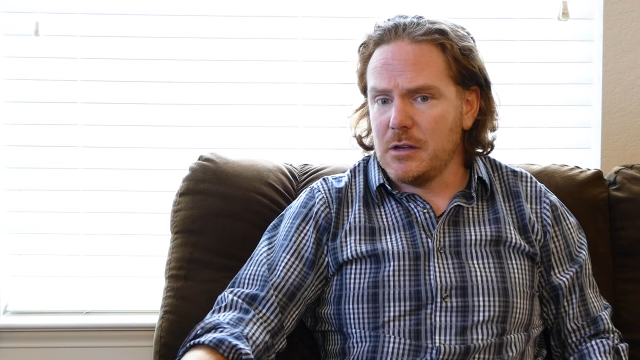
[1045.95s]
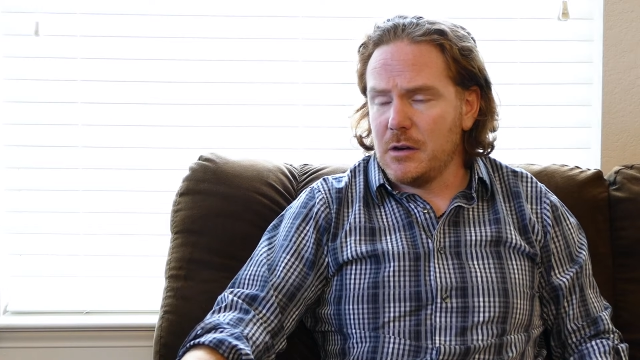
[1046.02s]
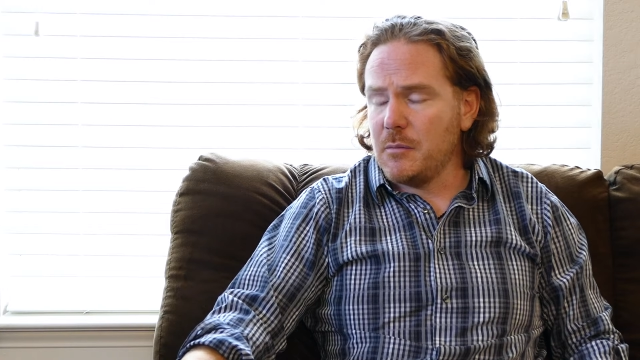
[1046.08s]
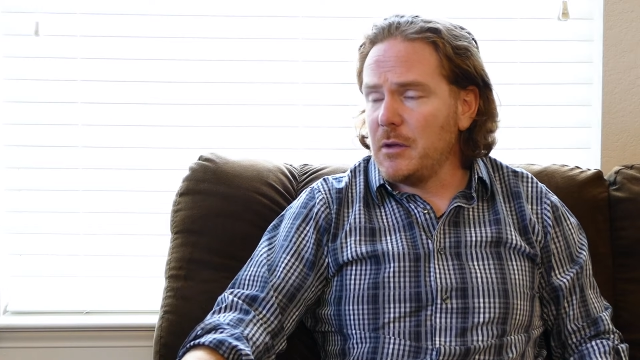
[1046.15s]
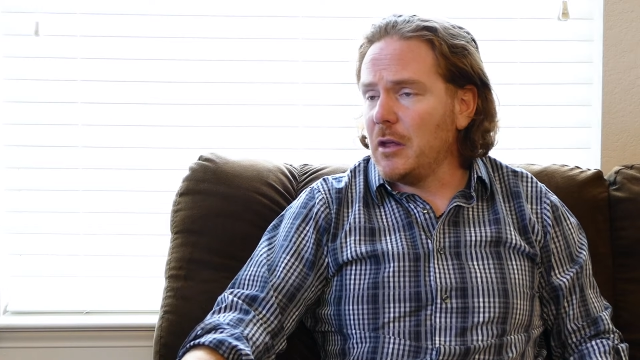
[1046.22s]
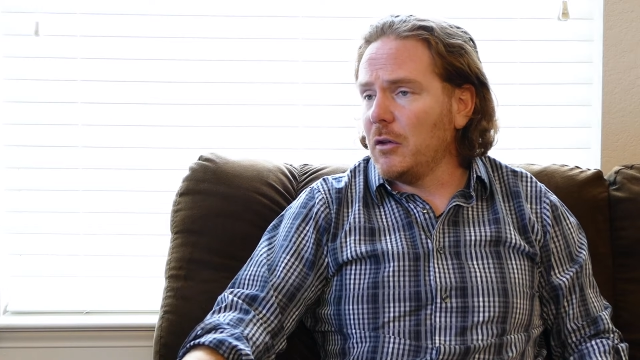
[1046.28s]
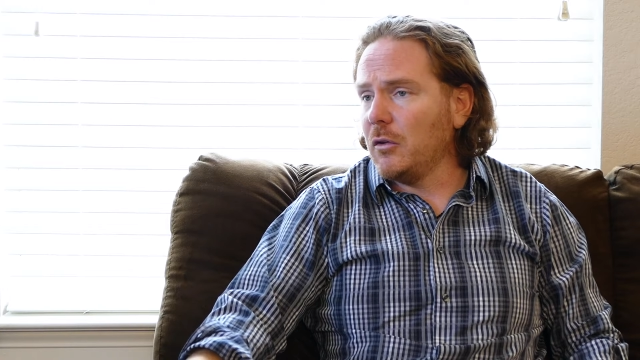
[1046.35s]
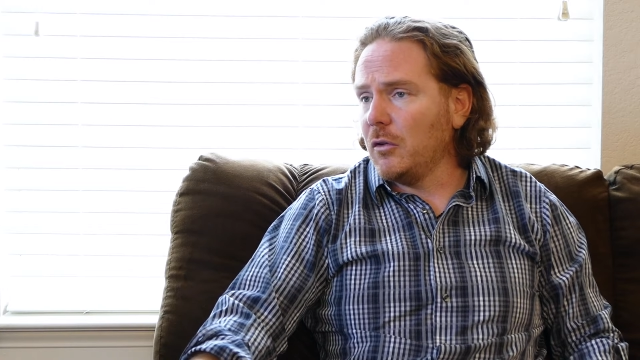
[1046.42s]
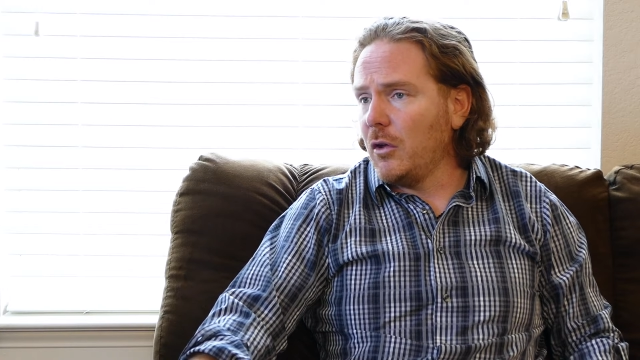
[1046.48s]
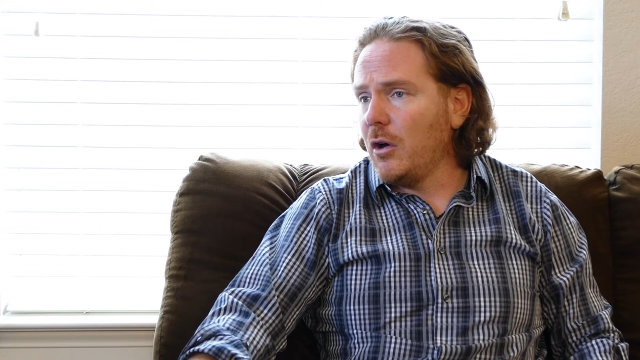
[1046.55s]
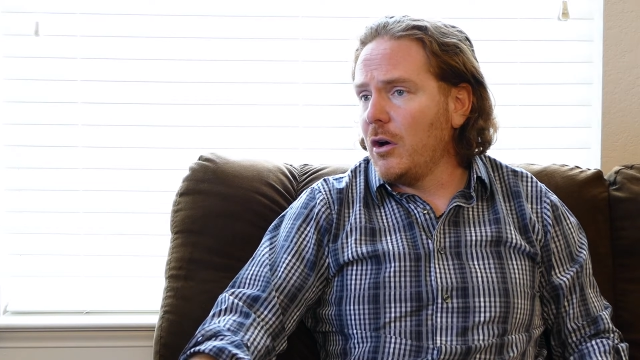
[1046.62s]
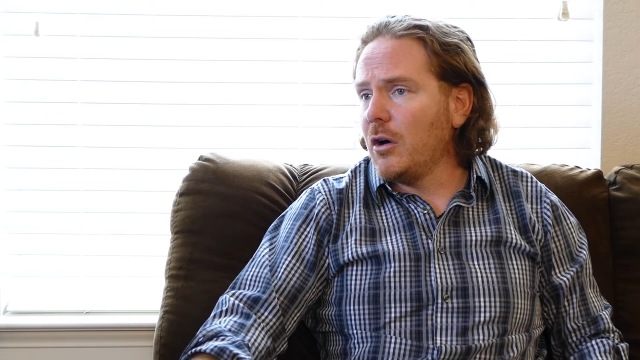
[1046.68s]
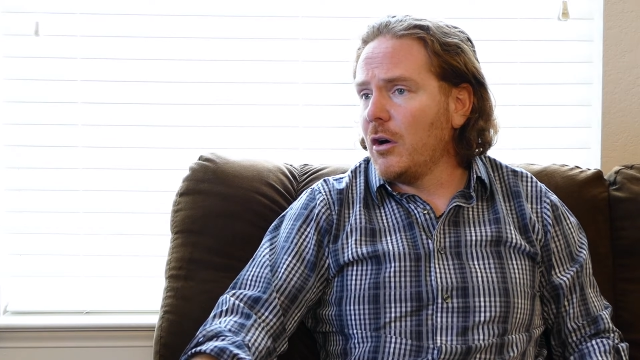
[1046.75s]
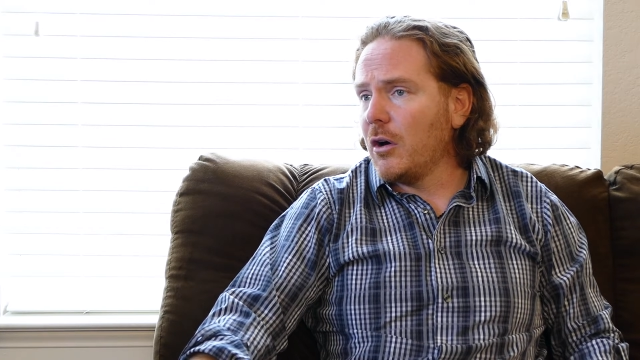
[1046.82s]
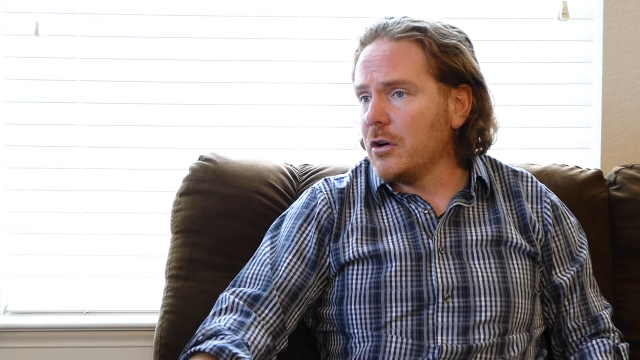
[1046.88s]
going to be a
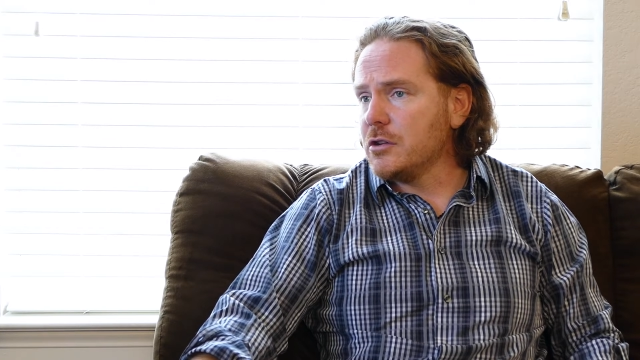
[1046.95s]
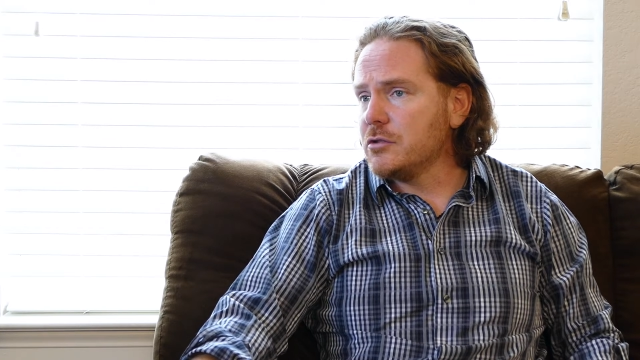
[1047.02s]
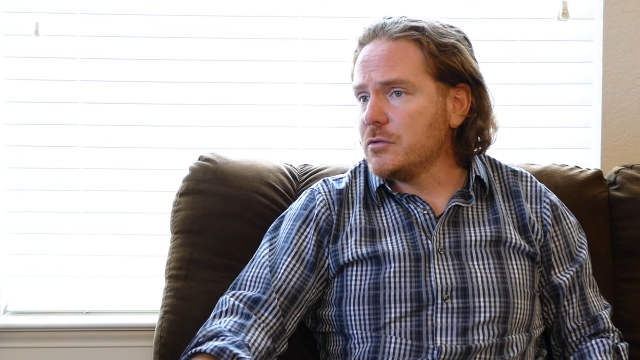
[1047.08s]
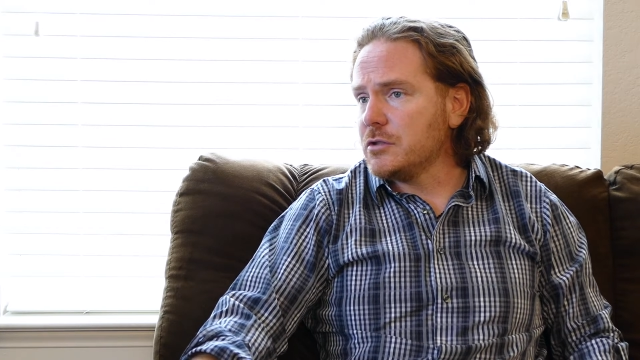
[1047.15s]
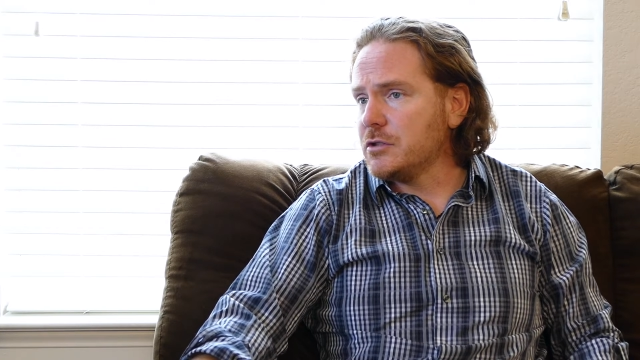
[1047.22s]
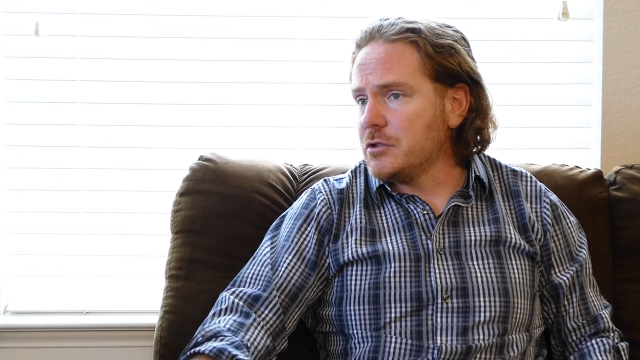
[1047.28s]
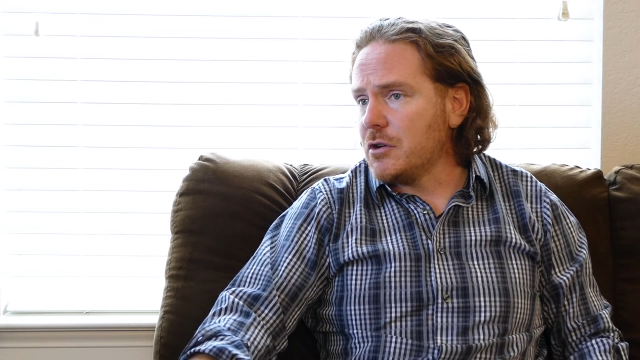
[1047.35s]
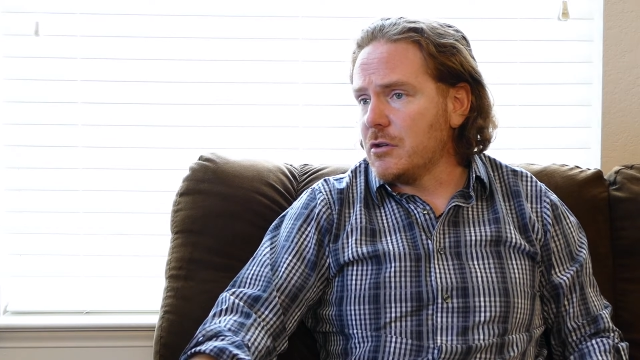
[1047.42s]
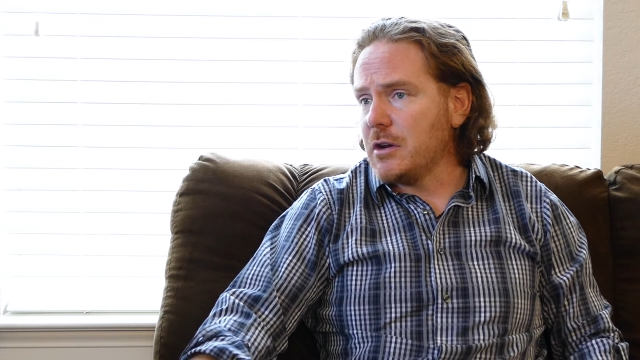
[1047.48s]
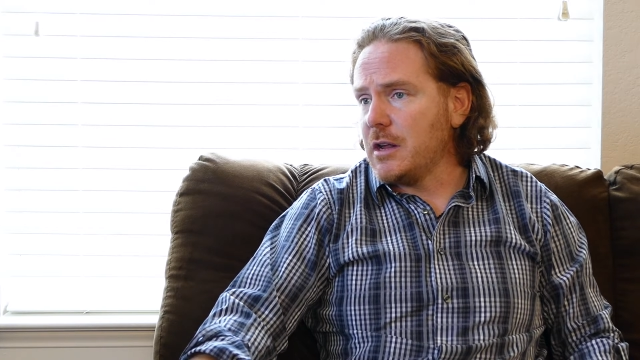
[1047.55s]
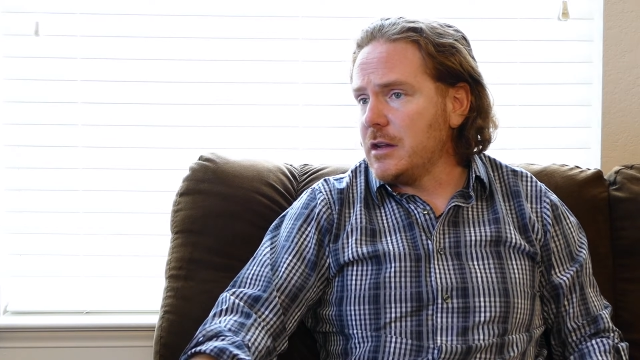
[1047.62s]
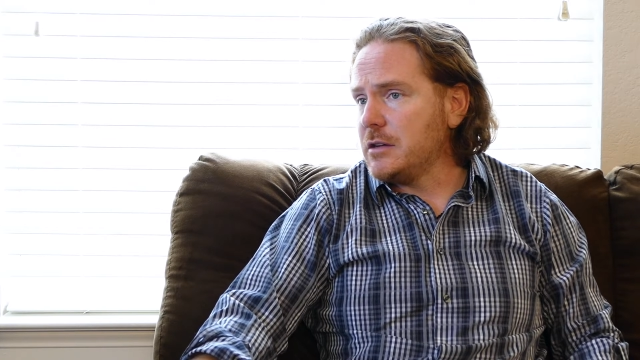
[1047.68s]
long, arduous journey.